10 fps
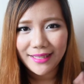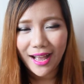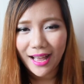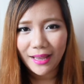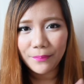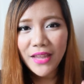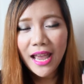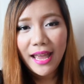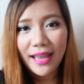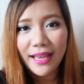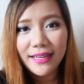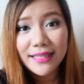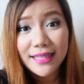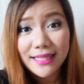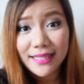time.
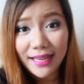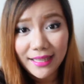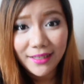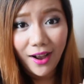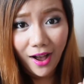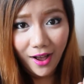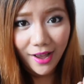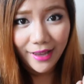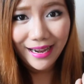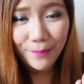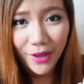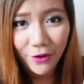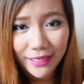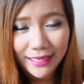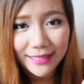And the second con
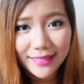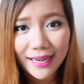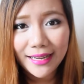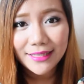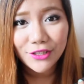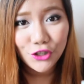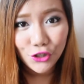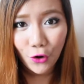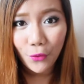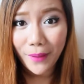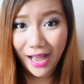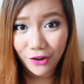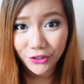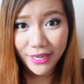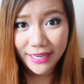about it is that it's so
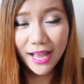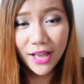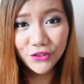powdery,